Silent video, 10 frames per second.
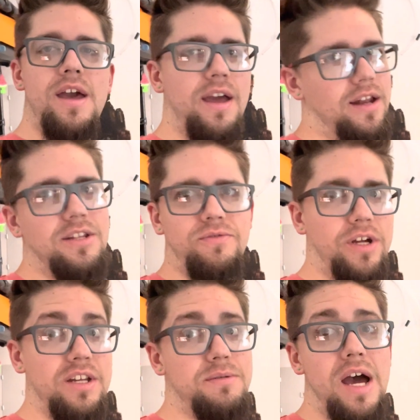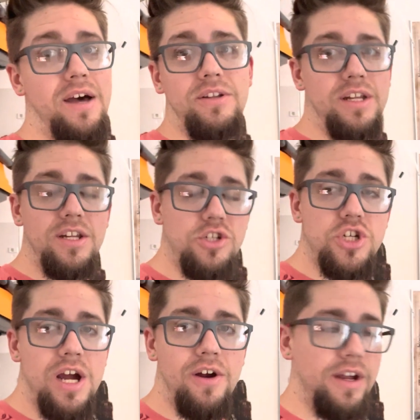and it's freaking dialed in. It's
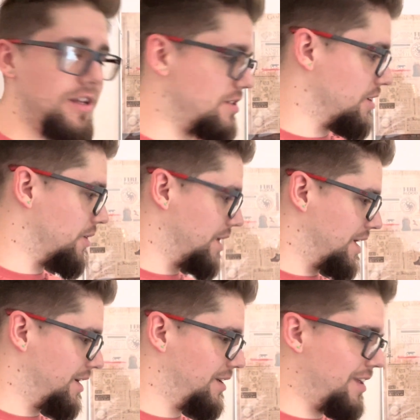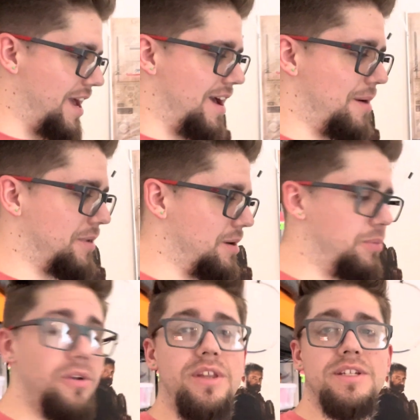cherry. So yeah, I'm gonna
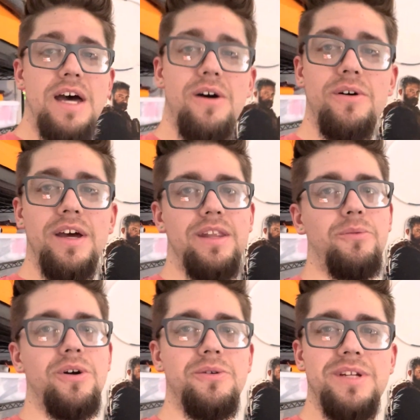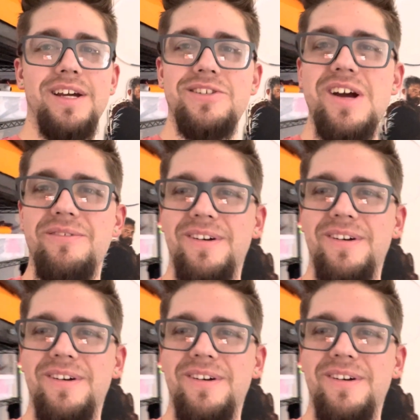pull this out, and then we'll go take a drive.